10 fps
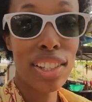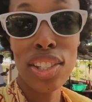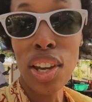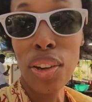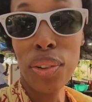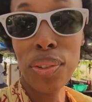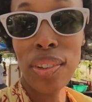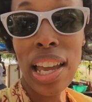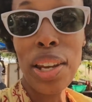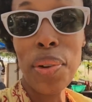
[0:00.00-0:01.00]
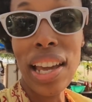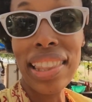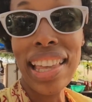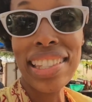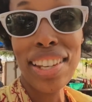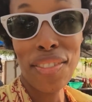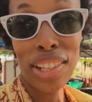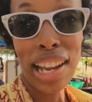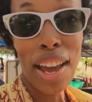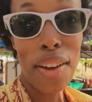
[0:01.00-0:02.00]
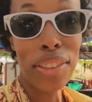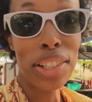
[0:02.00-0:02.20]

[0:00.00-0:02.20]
So anyway, that's it for now.